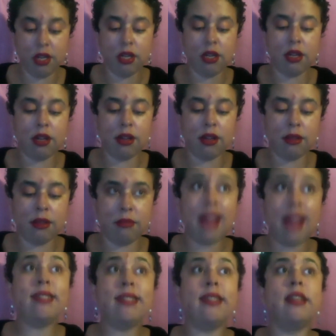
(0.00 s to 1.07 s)

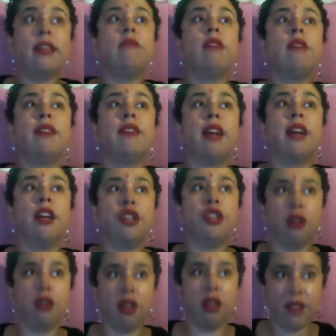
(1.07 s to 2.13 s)
Etsy, I've got a
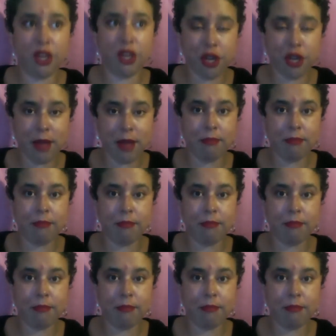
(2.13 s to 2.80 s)
ChingonaFest shop,